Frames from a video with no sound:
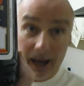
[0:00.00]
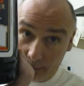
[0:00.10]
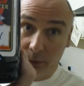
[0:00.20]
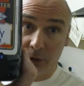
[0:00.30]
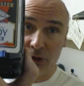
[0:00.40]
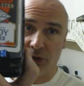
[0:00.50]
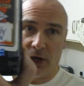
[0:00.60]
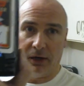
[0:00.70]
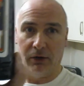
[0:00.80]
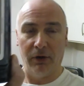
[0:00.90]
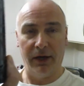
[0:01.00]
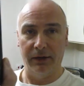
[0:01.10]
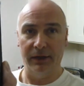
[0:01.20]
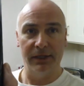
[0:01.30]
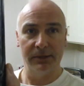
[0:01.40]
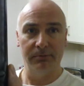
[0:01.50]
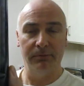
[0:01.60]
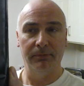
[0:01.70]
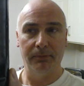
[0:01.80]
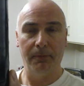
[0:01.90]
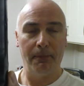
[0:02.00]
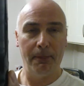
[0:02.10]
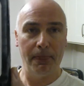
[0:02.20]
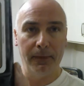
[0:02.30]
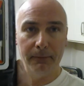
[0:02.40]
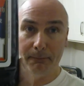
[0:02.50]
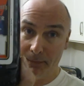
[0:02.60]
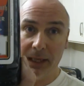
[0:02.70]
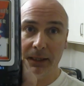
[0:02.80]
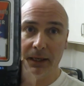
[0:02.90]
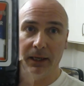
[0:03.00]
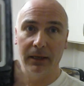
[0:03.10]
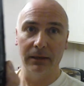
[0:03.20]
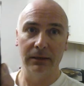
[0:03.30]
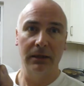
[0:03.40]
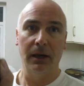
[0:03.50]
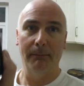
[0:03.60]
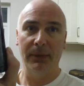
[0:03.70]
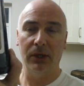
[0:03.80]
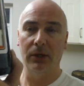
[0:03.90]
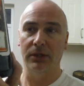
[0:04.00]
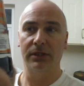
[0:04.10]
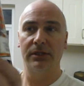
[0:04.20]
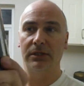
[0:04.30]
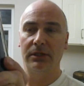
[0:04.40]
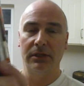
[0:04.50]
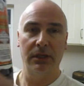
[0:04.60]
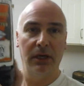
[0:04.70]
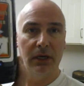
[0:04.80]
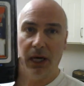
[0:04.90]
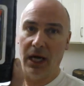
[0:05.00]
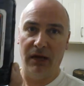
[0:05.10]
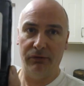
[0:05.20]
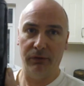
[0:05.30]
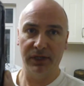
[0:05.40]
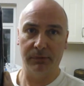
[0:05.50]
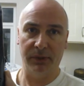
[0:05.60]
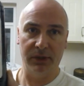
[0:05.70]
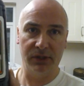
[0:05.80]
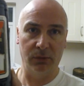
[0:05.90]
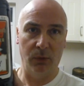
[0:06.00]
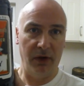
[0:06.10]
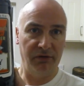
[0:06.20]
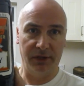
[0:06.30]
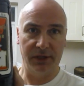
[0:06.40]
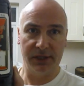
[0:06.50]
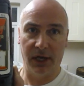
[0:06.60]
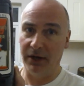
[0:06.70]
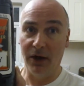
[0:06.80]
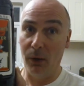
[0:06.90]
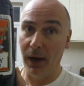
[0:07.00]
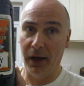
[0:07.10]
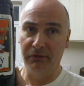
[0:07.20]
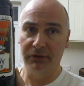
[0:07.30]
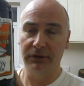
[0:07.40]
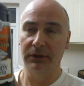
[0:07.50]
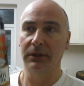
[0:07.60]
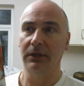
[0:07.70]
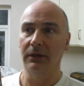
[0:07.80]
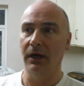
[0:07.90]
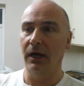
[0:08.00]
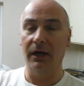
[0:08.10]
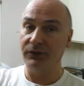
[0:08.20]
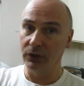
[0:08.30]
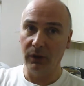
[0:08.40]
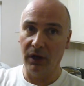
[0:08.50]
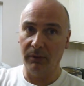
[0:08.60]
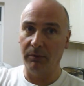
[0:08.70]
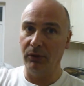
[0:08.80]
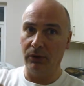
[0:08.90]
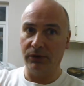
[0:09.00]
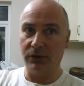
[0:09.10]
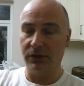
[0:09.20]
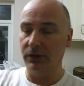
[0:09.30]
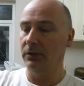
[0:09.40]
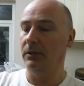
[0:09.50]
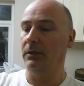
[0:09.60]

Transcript: I'm going to try a crack at this, making it, because I have a recipe somewhere for this. I know I have. I do like my porters.